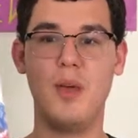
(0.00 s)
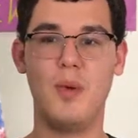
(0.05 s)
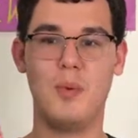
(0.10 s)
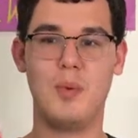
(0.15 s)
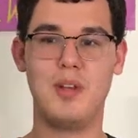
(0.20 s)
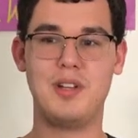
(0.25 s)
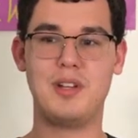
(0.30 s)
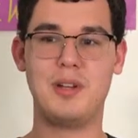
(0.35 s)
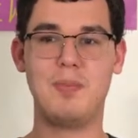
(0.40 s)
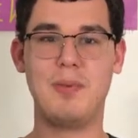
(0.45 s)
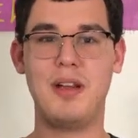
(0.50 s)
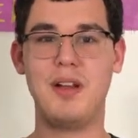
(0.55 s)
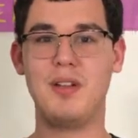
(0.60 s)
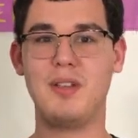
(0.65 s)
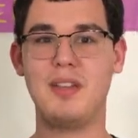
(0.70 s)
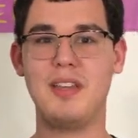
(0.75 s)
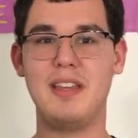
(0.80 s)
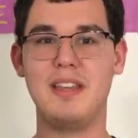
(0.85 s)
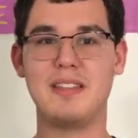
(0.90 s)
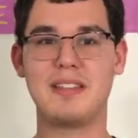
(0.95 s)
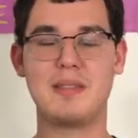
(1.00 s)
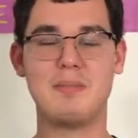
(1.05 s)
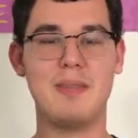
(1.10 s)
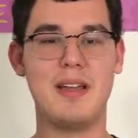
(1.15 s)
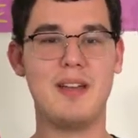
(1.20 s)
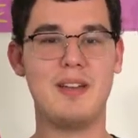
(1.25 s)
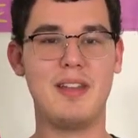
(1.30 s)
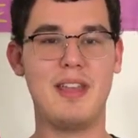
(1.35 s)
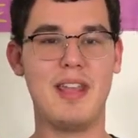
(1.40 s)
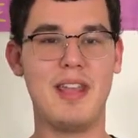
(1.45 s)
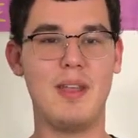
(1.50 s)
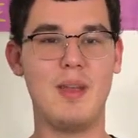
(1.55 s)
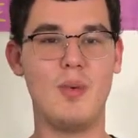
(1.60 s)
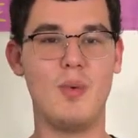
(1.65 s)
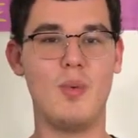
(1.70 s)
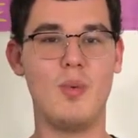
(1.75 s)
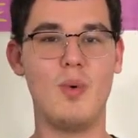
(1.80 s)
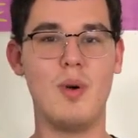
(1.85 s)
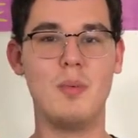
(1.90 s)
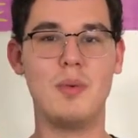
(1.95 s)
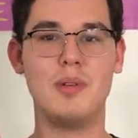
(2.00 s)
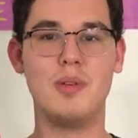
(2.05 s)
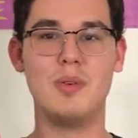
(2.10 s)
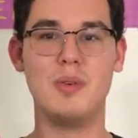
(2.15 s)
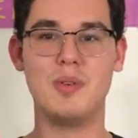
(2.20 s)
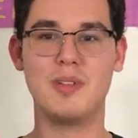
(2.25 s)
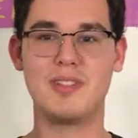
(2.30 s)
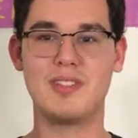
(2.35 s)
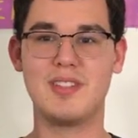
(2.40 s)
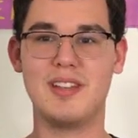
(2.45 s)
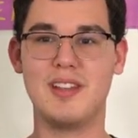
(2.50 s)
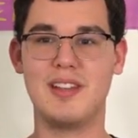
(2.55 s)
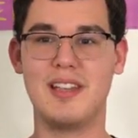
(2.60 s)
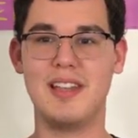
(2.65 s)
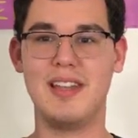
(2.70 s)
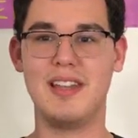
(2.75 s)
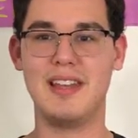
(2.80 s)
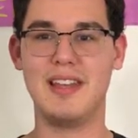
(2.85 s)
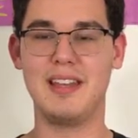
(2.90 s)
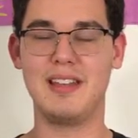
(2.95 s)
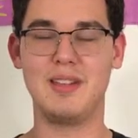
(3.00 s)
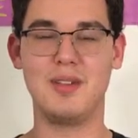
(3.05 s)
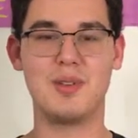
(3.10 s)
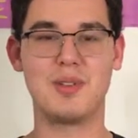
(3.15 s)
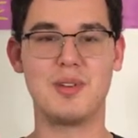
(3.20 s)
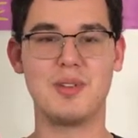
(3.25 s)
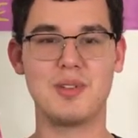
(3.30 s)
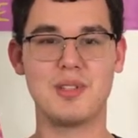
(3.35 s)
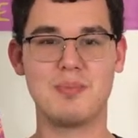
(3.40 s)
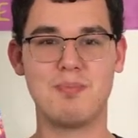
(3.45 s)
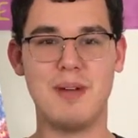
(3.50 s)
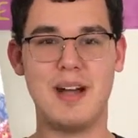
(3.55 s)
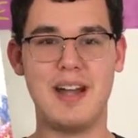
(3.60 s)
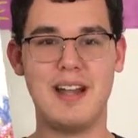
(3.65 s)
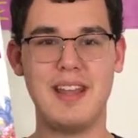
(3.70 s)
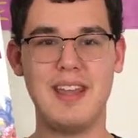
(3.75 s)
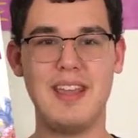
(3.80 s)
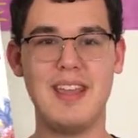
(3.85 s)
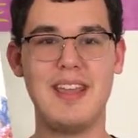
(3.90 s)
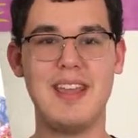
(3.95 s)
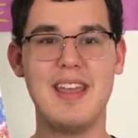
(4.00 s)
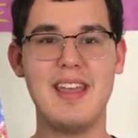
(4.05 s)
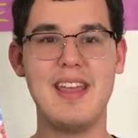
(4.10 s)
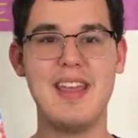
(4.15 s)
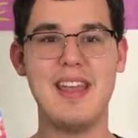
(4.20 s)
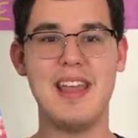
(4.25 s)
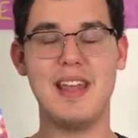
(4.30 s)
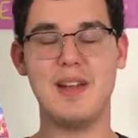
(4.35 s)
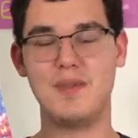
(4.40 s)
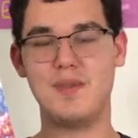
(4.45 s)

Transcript: which apparently is about a woman who is stuck in a little girl's body in